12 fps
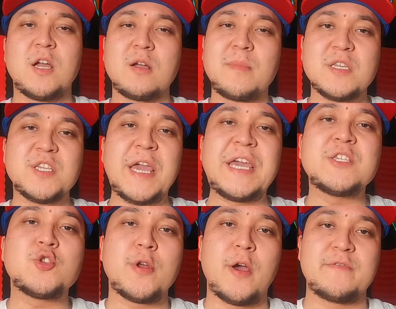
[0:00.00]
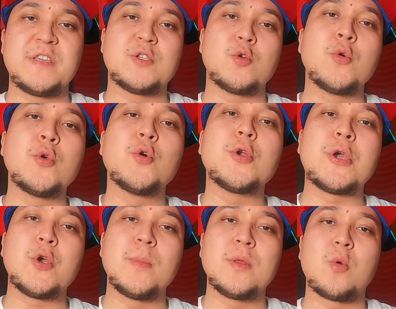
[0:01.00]
talk about the history of this Uyghur
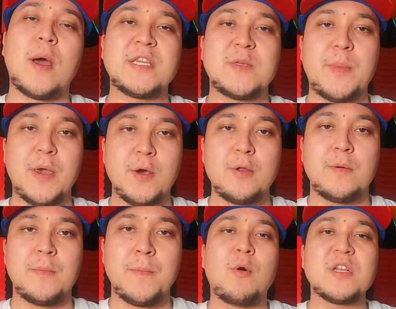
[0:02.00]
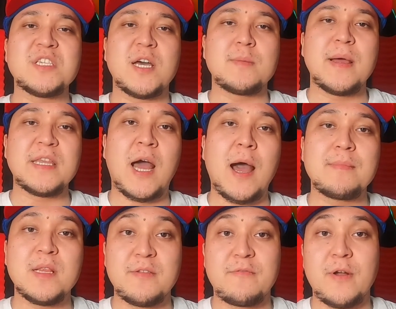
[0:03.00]
Human Rights Bill. I want to start my
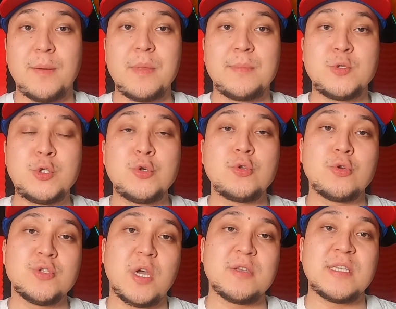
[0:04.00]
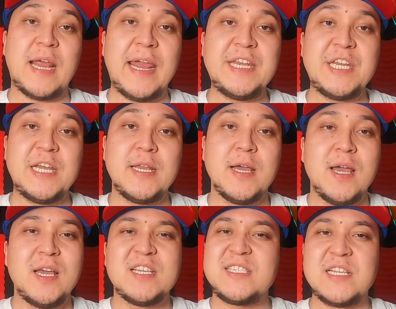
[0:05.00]
timeline from June 2018.
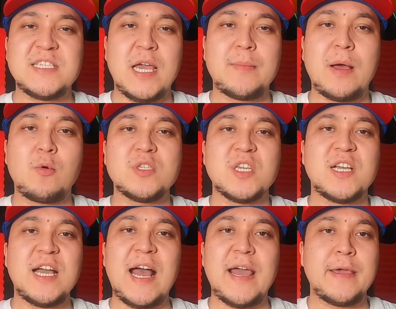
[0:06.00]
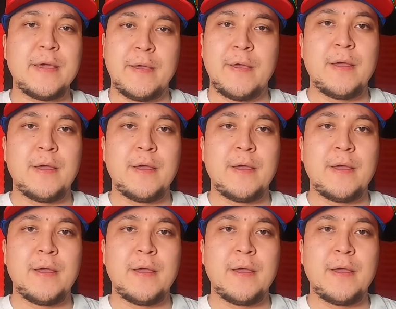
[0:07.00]
That time I was a guy